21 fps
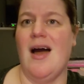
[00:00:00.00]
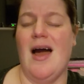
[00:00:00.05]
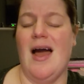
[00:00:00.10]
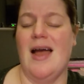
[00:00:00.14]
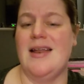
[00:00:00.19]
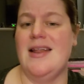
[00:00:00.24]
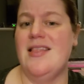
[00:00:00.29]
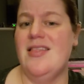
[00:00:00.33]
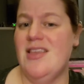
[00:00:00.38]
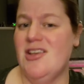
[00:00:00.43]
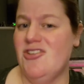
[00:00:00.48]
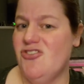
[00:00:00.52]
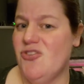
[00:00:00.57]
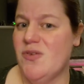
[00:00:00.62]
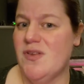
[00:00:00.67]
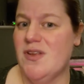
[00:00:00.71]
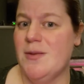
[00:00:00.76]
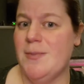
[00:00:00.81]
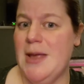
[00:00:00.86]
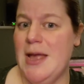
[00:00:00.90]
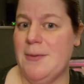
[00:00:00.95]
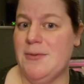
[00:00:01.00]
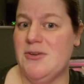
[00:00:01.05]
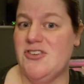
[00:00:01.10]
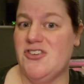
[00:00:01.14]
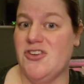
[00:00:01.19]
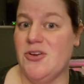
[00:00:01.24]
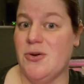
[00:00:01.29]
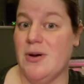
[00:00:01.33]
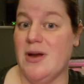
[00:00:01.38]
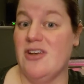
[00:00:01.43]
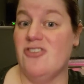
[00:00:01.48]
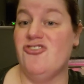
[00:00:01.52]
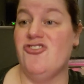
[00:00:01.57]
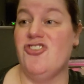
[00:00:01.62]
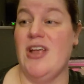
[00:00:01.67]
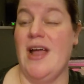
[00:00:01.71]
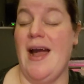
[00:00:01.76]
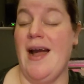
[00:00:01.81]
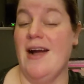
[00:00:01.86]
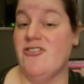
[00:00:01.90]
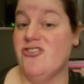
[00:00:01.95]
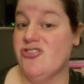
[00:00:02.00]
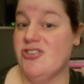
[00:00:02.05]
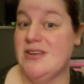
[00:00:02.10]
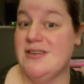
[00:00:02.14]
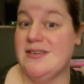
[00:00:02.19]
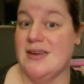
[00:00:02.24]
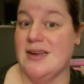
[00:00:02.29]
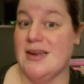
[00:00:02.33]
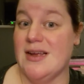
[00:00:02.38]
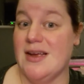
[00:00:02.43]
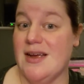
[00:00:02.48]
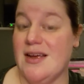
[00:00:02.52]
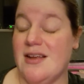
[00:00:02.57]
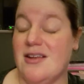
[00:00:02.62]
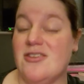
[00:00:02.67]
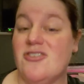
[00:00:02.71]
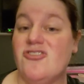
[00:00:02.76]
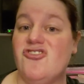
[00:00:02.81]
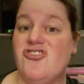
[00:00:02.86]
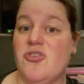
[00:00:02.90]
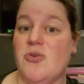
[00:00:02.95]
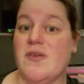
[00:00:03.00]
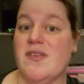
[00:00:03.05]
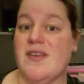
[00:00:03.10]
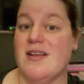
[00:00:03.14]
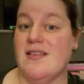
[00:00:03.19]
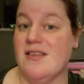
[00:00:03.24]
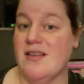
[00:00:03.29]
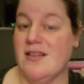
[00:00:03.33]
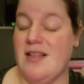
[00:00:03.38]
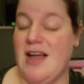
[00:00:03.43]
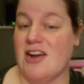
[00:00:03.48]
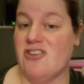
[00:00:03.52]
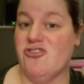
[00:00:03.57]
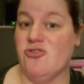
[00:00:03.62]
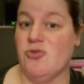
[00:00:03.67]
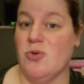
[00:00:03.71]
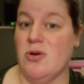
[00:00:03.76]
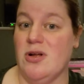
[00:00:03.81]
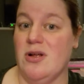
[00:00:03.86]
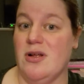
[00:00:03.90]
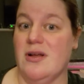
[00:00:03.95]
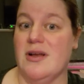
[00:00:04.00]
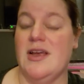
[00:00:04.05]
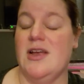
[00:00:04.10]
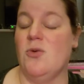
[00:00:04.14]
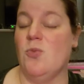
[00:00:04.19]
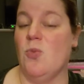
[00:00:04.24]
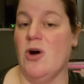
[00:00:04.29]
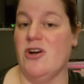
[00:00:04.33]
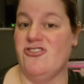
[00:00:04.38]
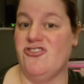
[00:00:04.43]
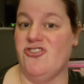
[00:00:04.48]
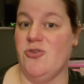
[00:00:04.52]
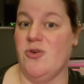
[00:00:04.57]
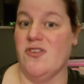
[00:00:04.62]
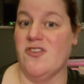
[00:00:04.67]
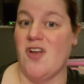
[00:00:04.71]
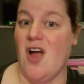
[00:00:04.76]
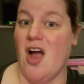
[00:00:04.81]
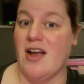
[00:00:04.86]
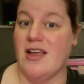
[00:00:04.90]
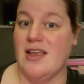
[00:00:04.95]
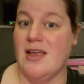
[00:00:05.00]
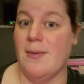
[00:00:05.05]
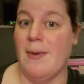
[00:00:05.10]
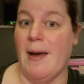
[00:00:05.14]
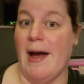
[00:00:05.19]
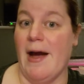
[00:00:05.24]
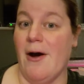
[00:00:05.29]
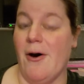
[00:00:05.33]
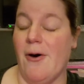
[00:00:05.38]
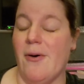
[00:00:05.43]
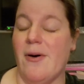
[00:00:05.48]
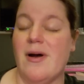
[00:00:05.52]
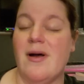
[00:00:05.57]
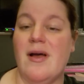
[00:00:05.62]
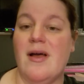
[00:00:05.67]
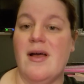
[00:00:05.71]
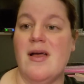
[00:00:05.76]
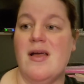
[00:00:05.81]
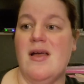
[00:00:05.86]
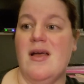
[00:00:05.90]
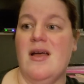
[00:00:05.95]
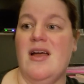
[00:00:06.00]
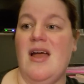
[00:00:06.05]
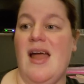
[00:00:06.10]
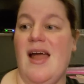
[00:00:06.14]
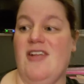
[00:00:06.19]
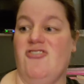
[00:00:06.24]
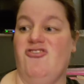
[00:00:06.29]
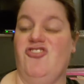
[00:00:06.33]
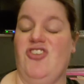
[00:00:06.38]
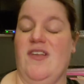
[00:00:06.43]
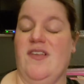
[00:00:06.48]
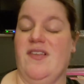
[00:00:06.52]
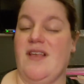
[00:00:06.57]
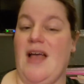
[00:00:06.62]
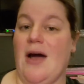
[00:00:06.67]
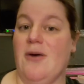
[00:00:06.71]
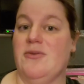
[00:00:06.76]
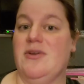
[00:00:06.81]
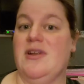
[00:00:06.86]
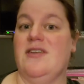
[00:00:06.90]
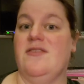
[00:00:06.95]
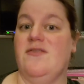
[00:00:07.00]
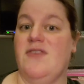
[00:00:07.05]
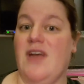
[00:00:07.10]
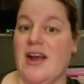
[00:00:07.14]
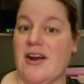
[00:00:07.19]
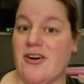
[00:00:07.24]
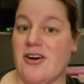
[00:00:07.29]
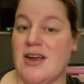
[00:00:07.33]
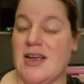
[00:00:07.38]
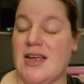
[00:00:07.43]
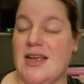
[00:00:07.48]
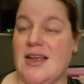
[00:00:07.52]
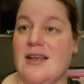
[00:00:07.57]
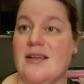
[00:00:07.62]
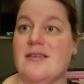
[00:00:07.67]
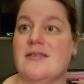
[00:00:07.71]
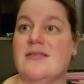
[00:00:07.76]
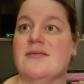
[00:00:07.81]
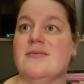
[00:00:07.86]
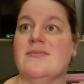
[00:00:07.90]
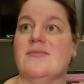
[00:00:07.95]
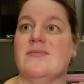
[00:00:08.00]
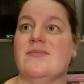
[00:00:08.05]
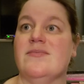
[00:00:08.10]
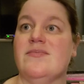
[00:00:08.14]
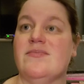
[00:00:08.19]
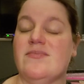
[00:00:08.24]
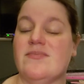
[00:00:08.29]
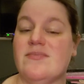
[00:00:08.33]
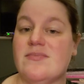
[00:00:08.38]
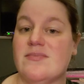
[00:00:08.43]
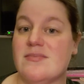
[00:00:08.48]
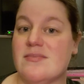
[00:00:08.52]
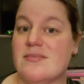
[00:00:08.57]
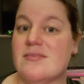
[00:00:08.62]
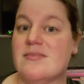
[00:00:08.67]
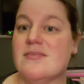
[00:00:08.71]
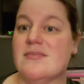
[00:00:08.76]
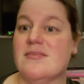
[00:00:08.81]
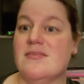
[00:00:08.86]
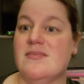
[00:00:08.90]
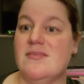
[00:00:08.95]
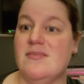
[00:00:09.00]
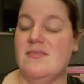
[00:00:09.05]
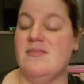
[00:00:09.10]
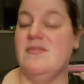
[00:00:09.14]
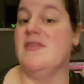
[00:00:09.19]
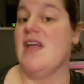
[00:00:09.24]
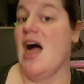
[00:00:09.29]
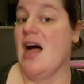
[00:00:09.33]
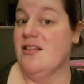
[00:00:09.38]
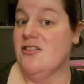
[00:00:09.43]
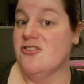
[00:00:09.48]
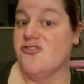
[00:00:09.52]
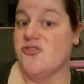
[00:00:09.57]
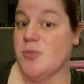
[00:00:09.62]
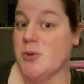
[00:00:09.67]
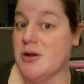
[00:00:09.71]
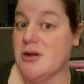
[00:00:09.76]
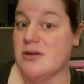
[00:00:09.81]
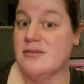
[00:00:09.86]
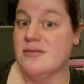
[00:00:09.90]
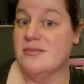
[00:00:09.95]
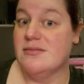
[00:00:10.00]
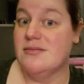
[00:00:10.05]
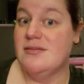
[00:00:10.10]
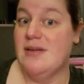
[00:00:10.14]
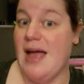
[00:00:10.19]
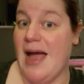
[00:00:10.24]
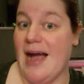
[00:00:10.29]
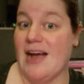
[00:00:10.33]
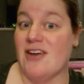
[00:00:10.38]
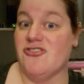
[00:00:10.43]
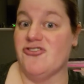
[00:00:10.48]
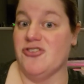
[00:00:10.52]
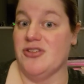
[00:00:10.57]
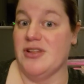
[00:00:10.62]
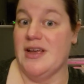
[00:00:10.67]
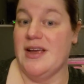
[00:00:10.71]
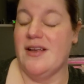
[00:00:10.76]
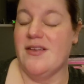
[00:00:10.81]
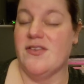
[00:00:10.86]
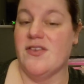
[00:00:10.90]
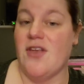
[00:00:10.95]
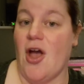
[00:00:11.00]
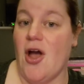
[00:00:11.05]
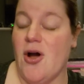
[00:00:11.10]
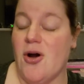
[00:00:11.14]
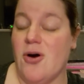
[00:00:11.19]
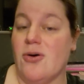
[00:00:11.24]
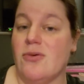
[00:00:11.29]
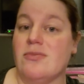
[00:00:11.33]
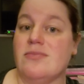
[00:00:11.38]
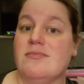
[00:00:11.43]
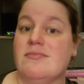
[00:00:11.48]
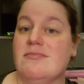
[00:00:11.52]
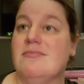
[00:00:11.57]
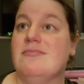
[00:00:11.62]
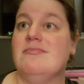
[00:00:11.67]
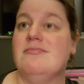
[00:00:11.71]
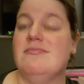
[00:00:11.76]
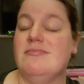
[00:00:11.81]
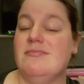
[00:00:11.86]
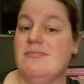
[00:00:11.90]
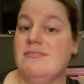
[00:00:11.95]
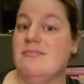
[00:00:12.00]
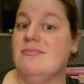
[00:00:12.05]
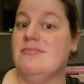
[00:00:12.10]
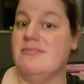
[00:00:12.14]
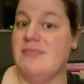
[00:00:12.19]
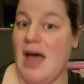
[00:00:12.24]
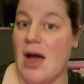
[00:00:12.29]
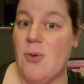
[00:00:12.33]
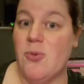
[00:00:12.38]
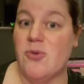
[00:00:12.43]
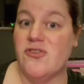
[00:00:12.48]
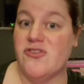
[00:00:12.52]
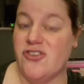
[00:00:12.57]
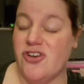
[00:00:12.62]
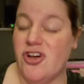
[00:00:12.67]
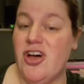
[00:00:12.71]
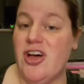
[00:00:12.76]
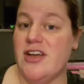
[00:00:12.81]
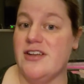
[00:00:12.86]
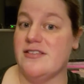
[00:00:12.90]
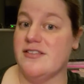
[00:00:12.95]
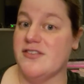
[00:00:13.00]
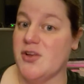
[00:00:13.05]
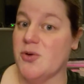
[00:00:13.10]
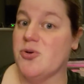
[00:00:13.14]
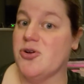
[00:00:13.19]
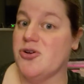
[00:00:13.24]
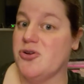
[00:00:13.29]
I didn't think she was going to be able to do it. She actually did it. She was intellectual in what she was talking about. And she sounded very knowledgeable, actually. So that was good. So